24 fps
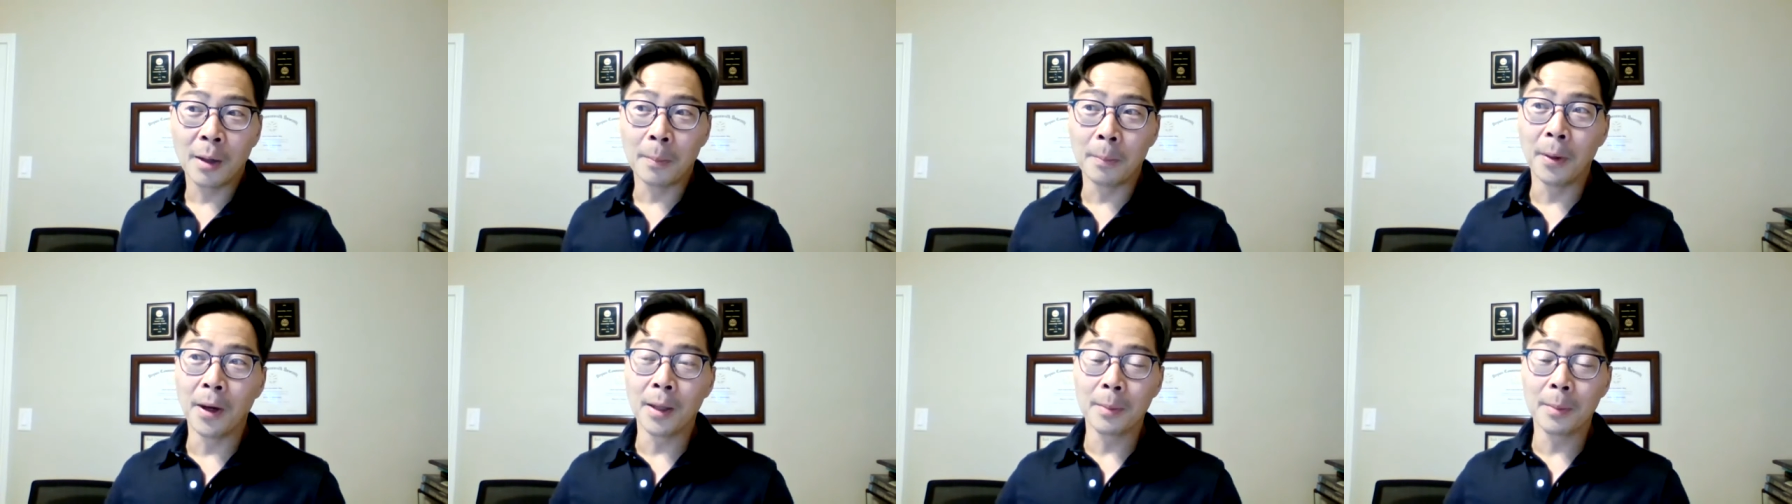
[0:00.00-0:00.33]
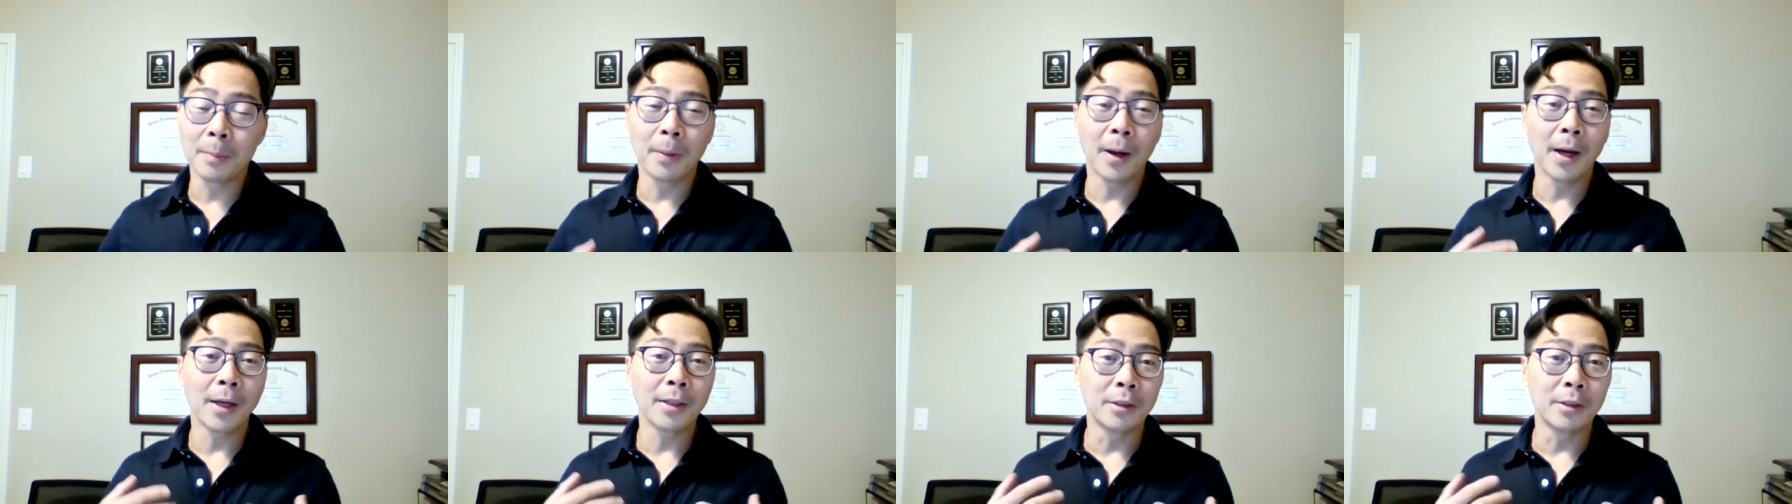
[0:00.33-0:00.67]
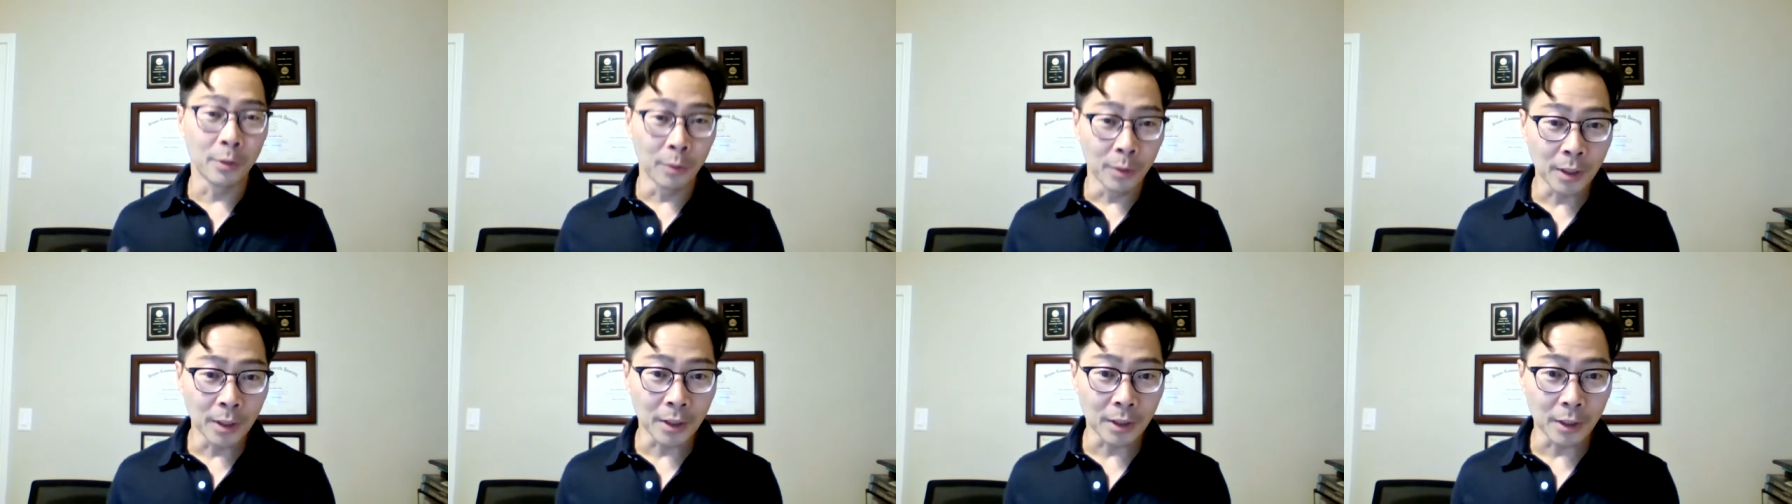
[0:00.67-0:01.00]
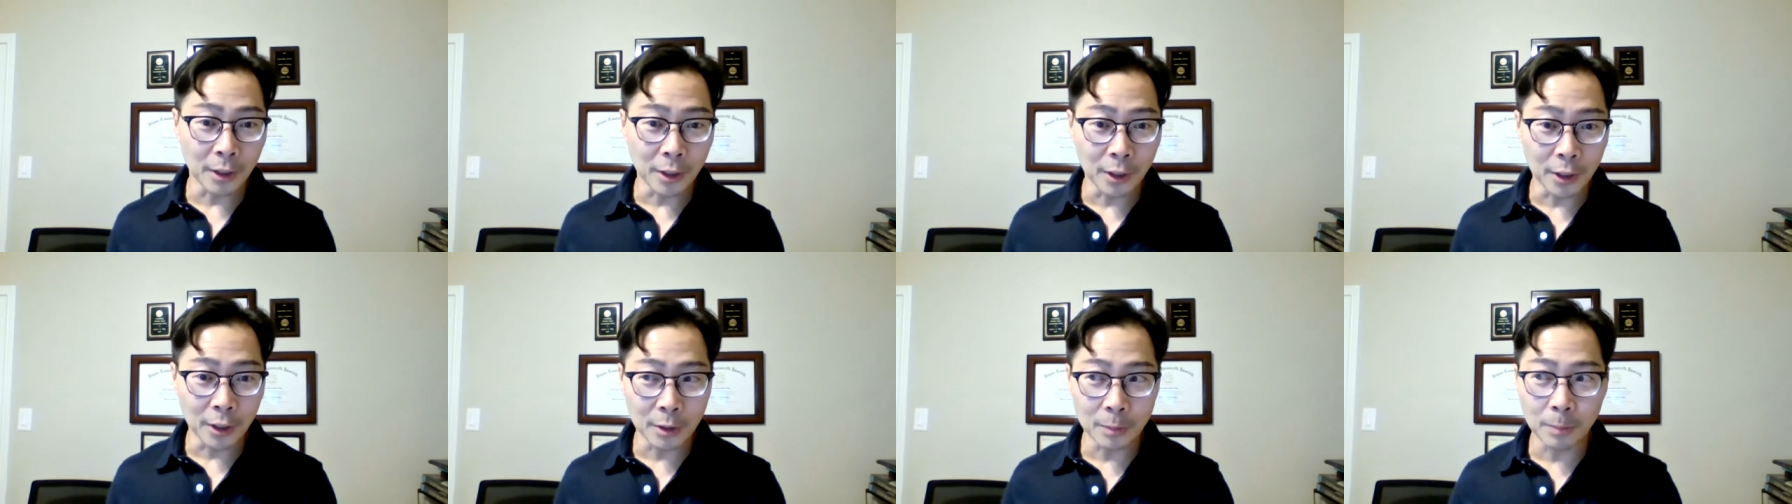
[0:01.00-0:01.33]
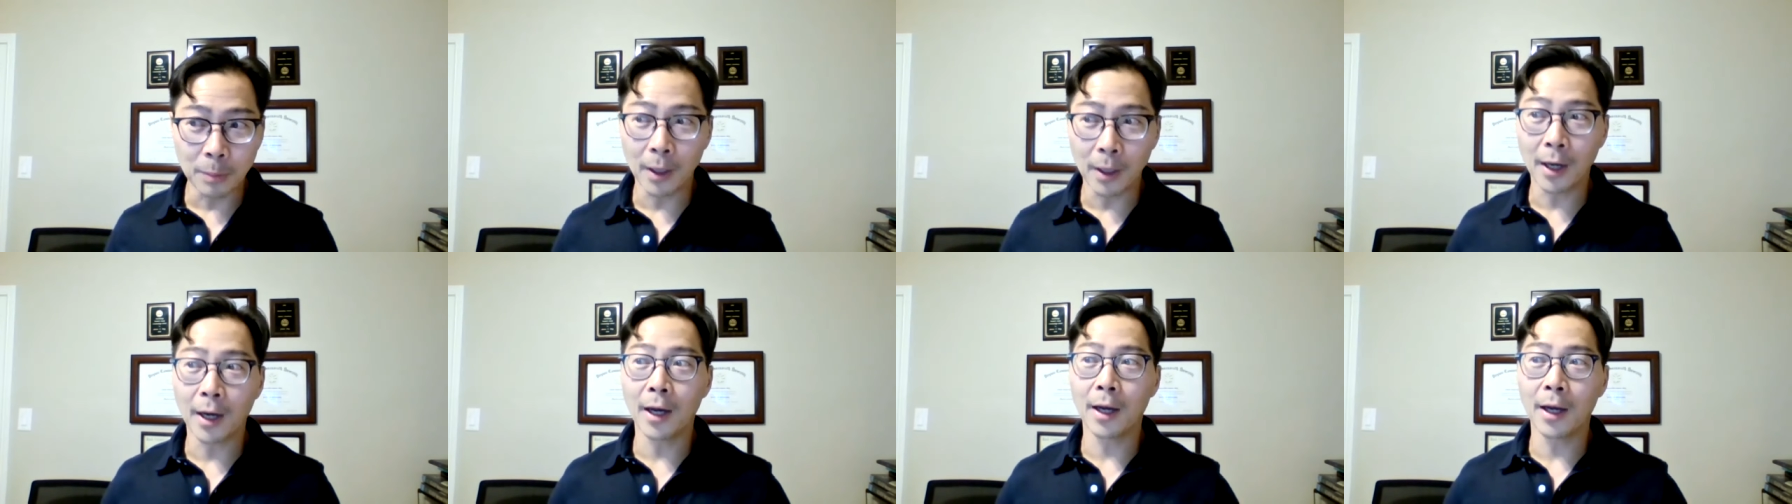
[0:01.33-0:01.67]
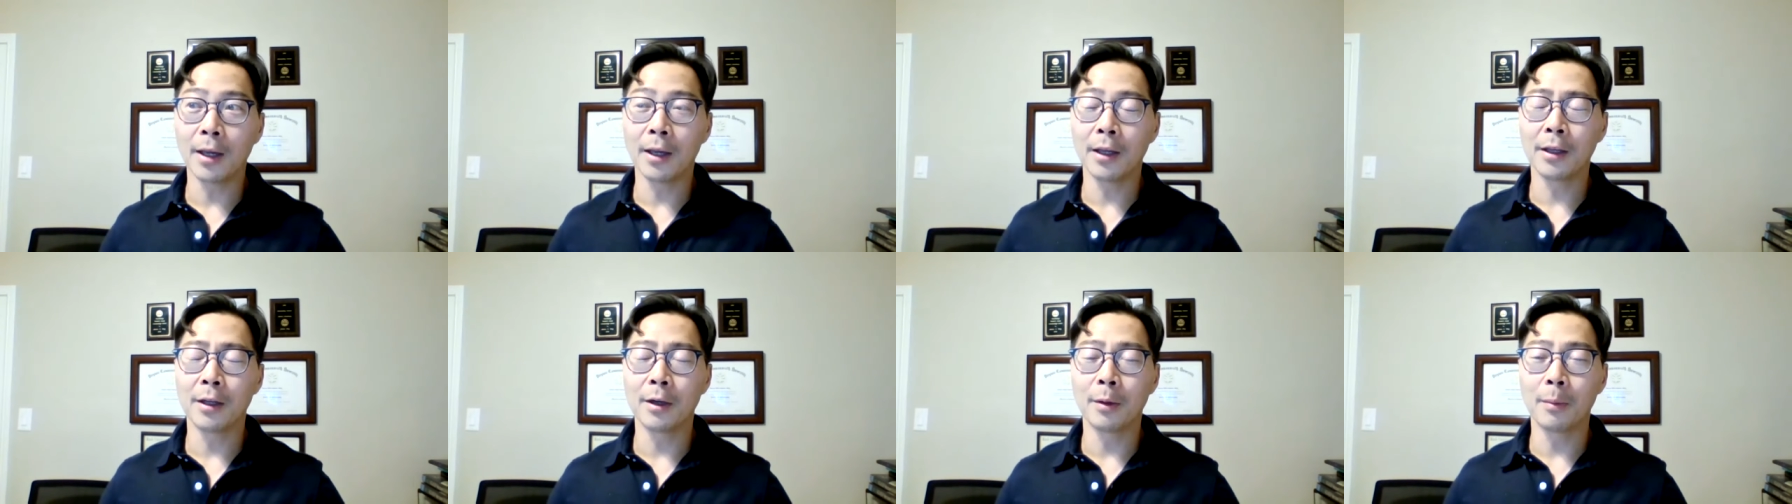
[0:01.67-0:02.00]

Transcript: But by doing this, by